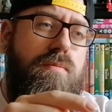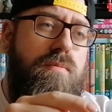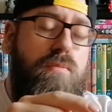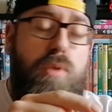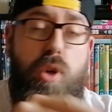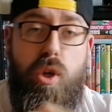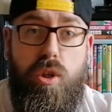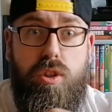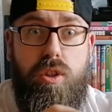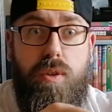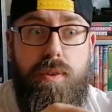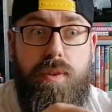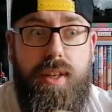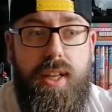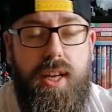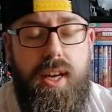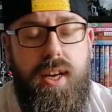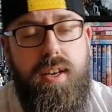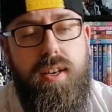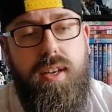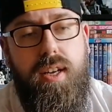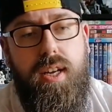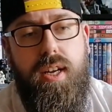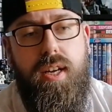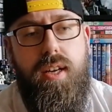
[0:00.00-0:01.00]
We're not doing
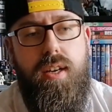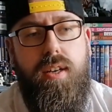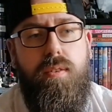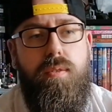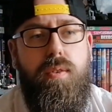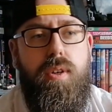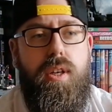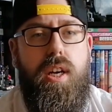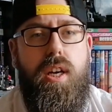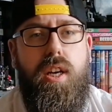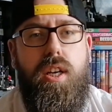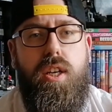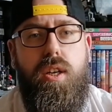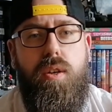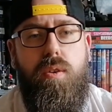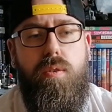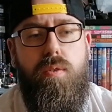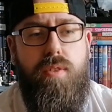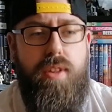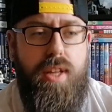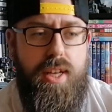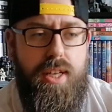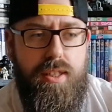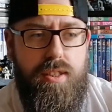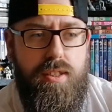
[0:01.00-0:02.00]
that. We're going to
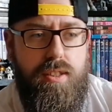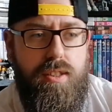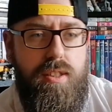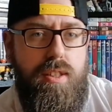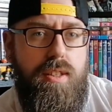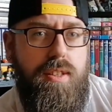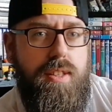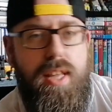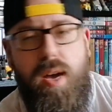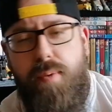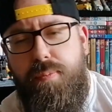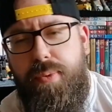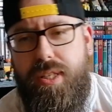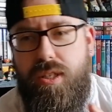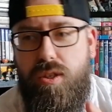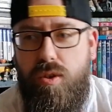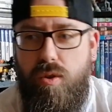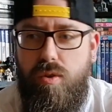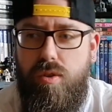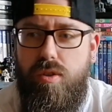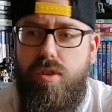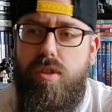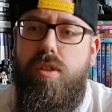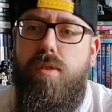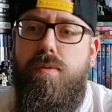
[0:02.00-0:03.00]
do this. And that bit's
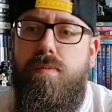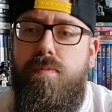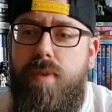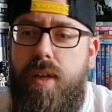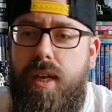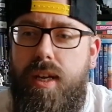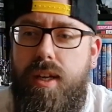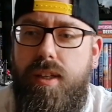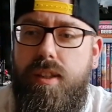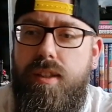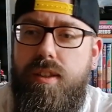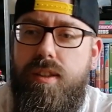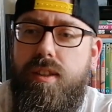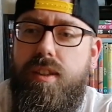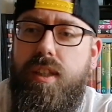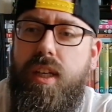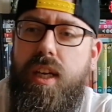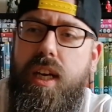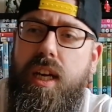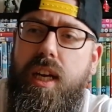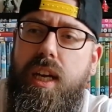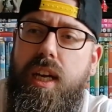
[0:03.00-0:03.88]
awesome. And